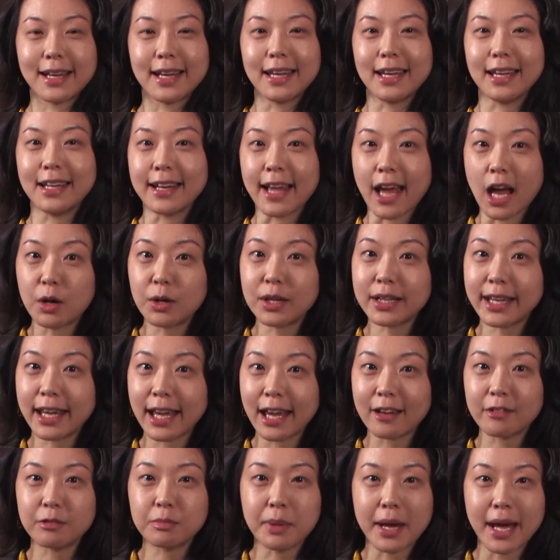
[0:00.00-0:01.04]
In our
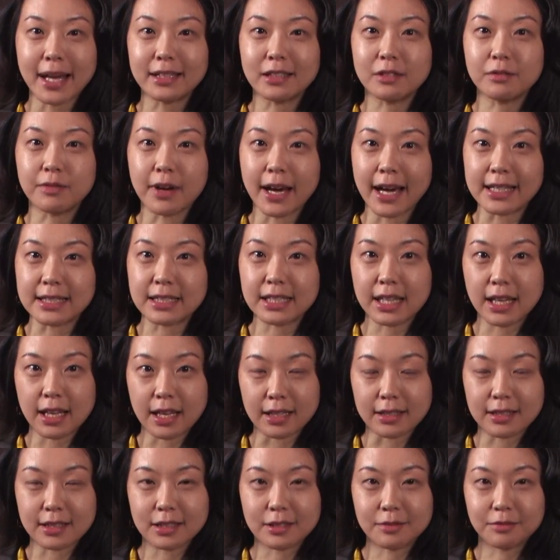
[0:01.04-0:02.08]
KF-PAT device
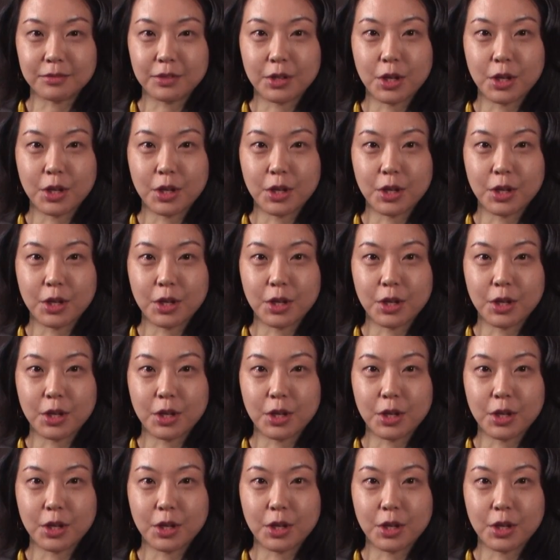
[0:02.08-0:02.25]
kit,